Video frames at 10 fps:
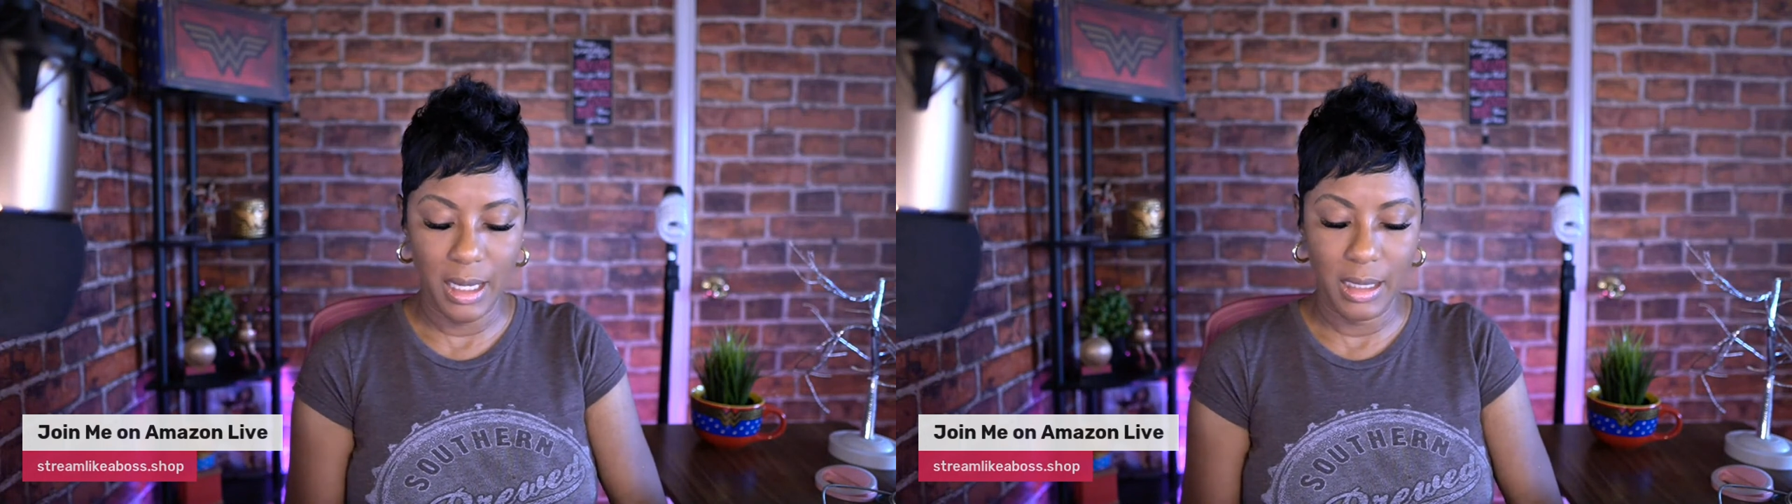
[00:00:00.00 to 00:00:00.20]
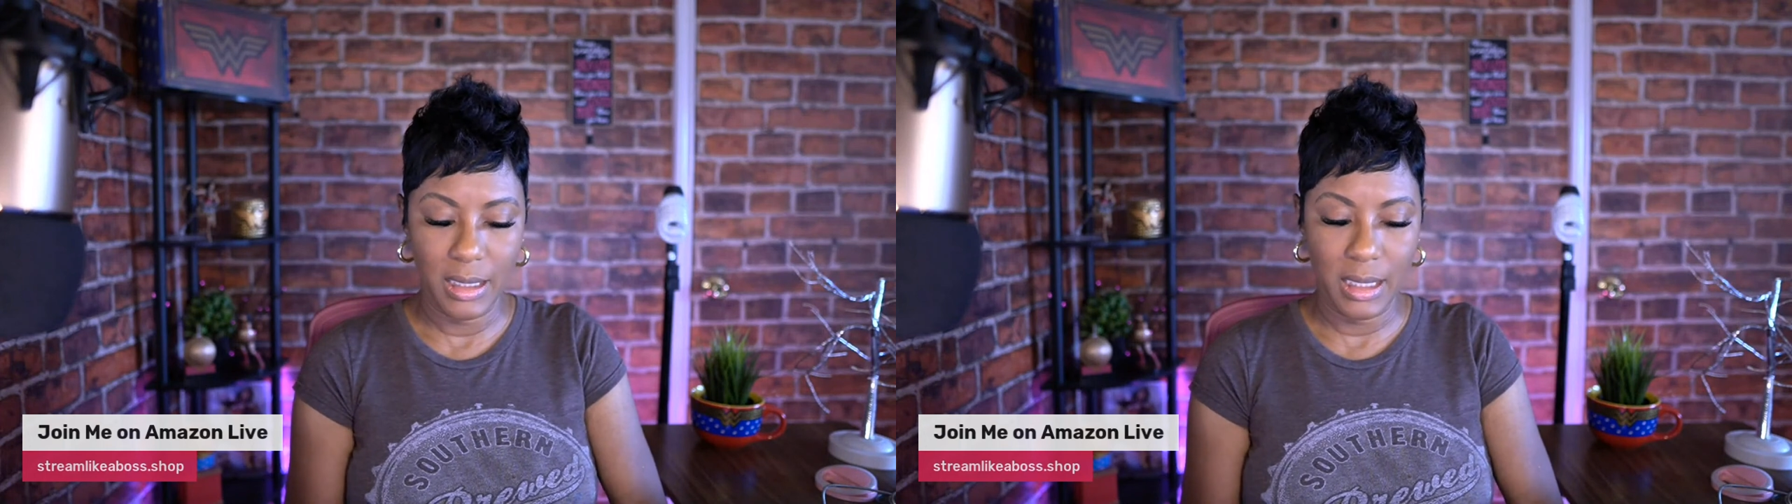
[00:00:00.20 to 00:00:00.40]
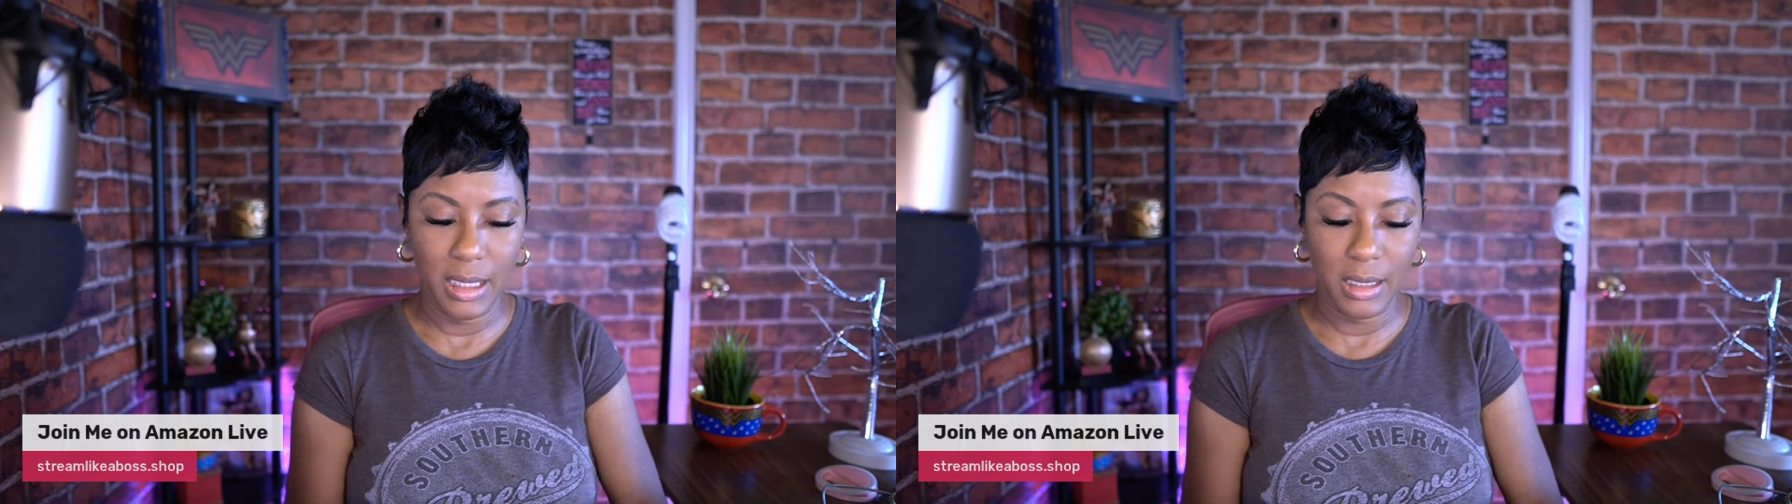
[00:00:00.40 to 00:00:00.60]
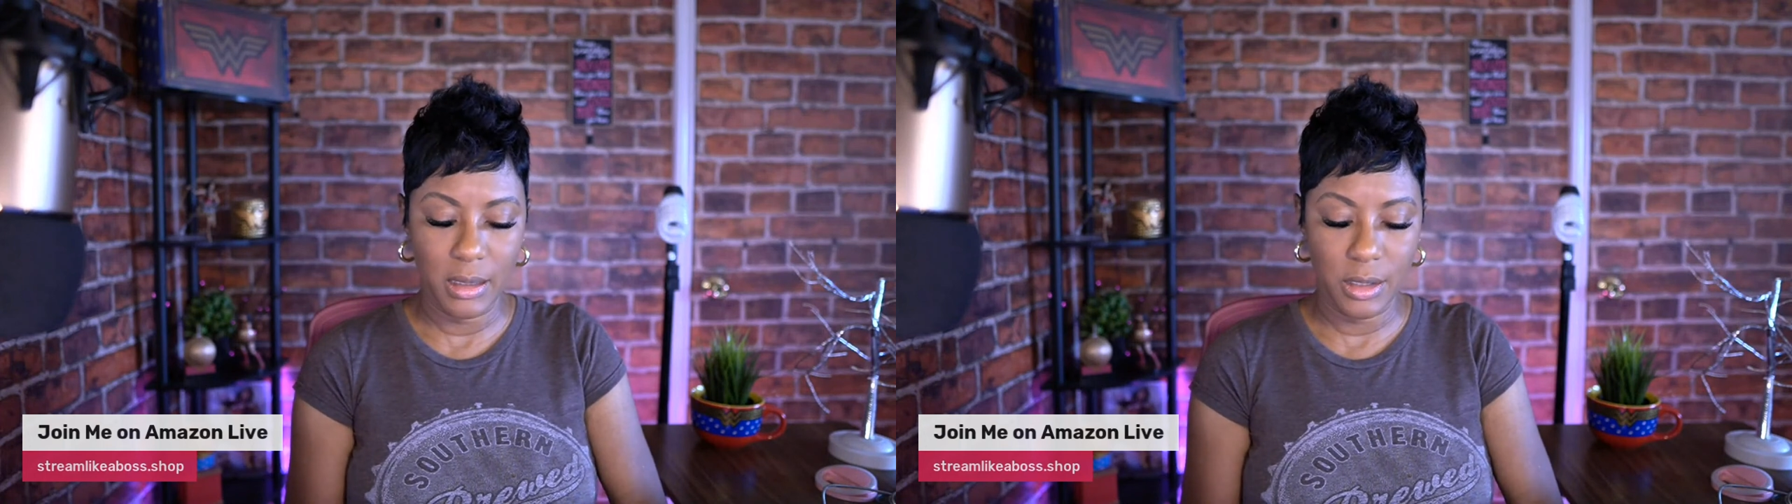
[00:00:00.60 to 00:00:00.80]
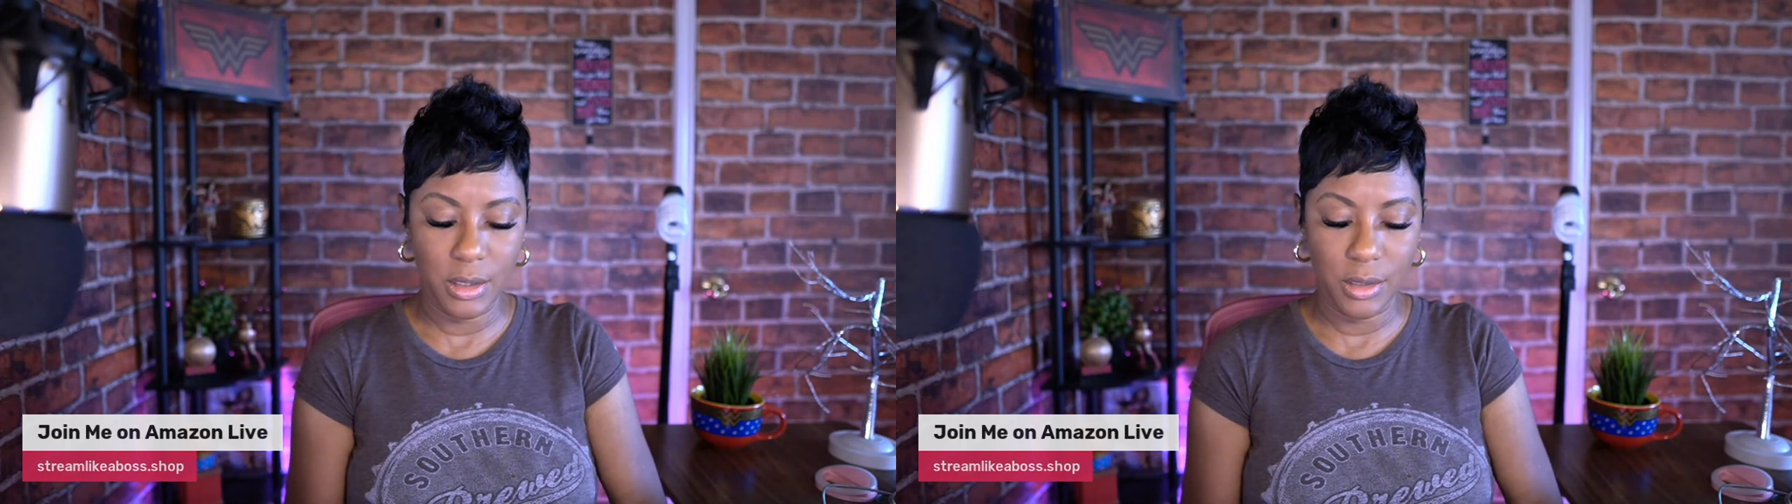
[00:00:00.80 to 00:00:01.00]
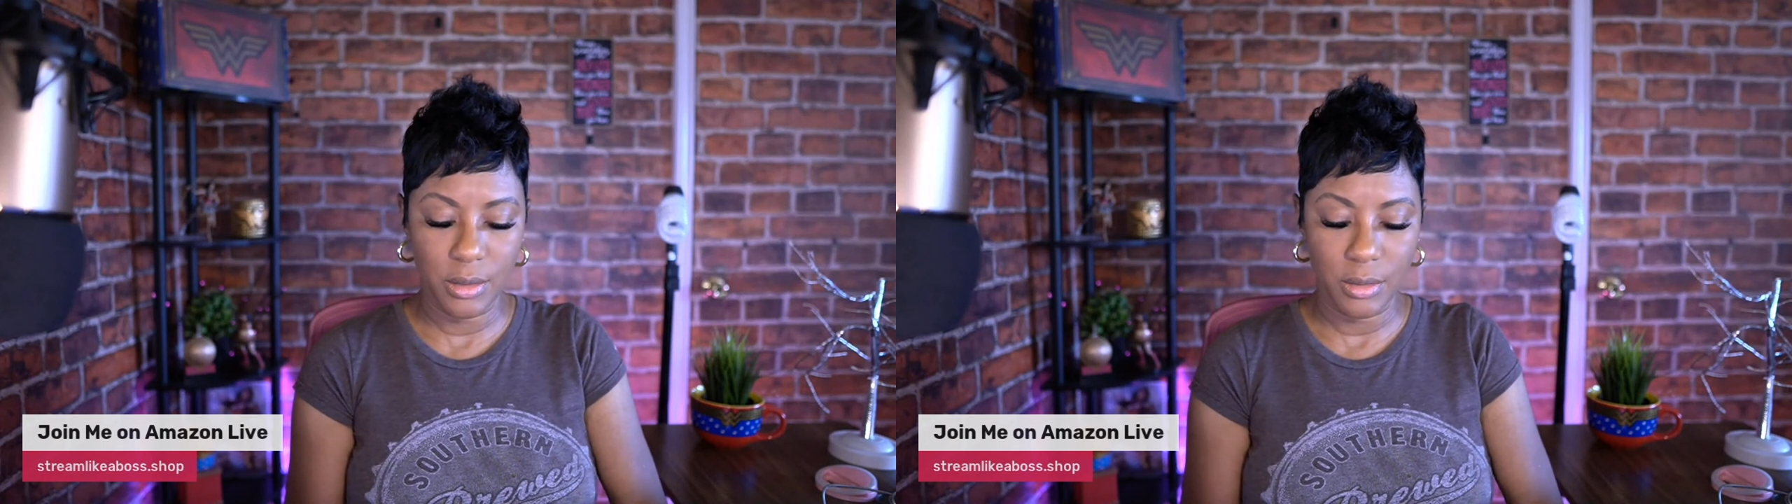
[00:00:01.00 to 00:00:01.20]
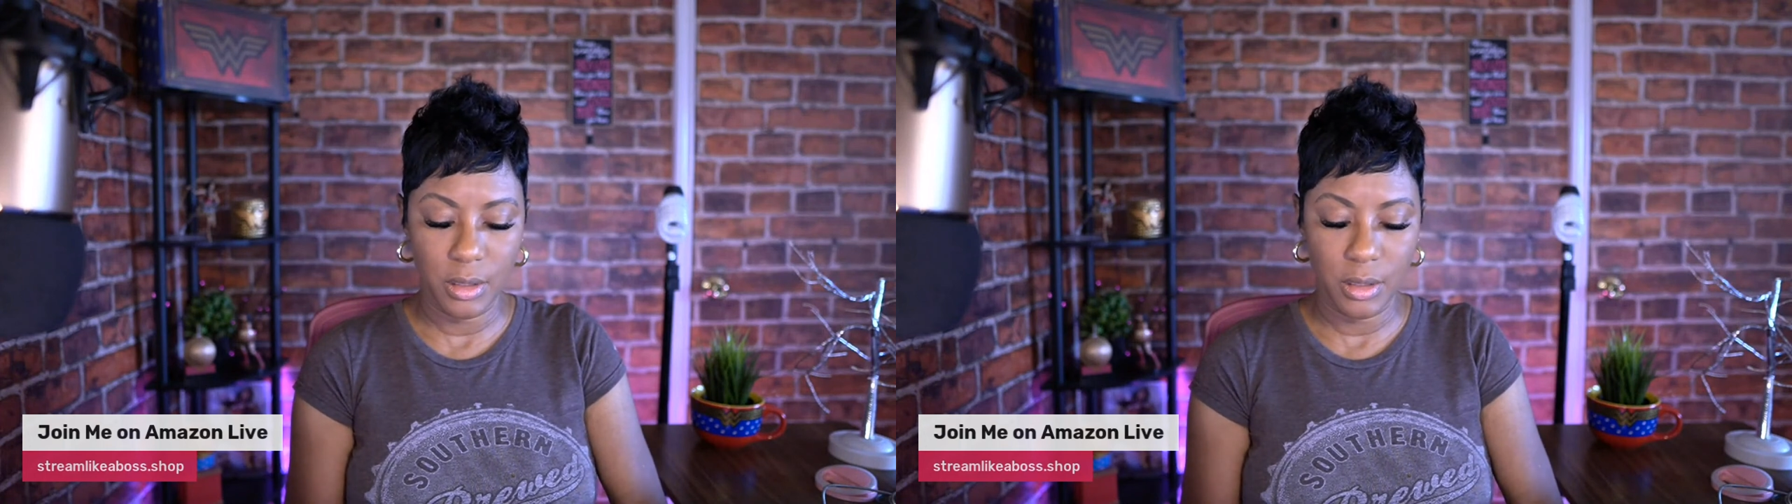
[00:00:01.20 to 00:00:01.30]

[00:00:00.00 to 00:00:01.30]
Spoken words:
I need to answer